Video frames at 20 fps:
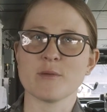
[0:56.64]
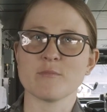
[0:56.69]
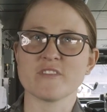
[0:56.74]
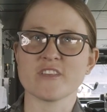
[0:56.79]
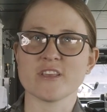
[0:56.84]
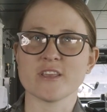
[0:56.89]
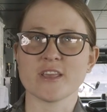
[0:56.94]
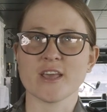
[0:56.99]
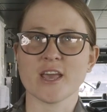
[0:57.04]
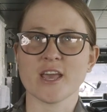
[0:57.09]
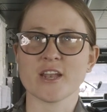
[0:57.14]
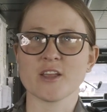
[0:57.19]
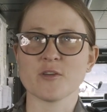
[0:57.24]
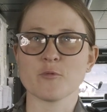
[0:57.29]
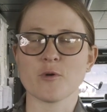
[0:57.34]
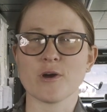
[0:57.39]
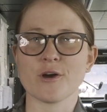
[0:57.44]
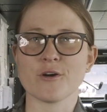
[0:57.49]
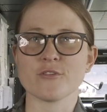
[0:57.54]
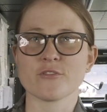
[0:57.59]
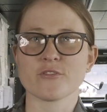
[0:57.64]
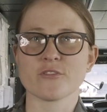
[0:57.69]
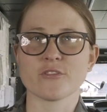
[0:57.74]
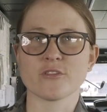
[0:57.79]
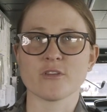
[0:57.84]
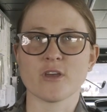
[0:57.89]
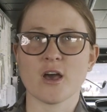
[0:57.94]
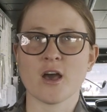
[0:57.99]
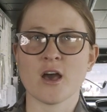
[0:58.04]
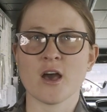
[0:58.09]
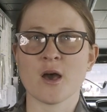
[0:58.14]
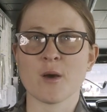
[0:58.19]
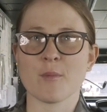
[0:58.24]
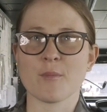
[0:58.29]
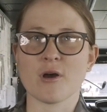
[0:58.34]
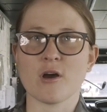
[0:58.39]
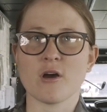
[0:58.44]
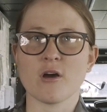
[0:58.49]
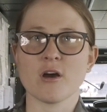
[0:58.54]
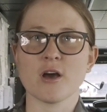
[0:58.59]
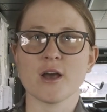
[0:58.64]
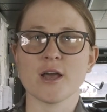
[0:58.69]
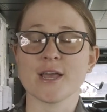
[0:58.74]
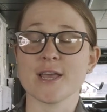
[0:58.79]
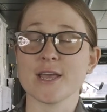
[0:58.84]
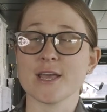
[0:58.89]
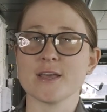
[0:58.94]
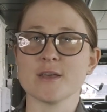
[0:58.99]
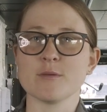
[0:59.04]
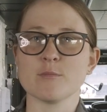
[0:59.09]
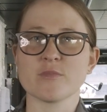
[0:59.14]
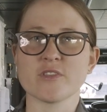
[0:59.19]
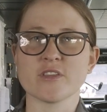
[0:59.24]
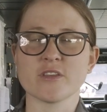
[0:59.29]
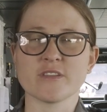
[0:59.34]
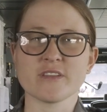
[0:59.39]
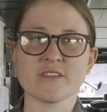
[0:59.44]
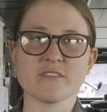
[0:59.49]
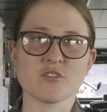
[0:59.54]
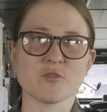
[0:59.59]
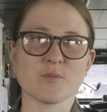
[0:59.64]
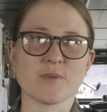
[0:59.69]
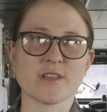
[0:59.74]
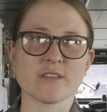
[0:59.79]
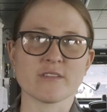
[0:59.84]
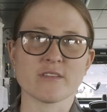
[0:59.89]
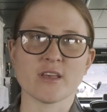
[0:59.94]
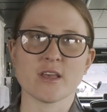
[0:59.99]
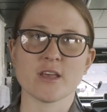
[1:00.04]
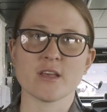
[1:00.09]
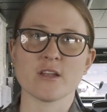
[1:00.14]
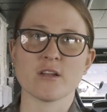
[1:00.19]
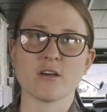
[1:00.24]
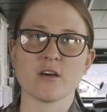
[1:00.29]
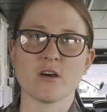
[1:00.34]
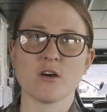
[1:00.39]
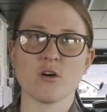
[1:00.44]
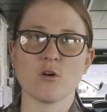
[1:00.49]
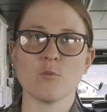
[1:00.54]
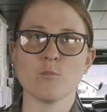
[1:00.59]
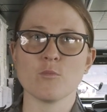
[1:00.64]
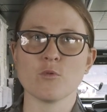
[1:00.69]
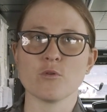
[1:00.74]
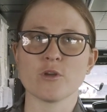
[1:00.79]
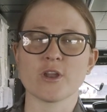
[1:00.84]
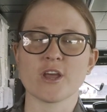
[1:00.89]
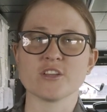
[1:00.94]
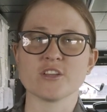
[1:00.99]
MT Katie Welch. I am the diesel maintainer on board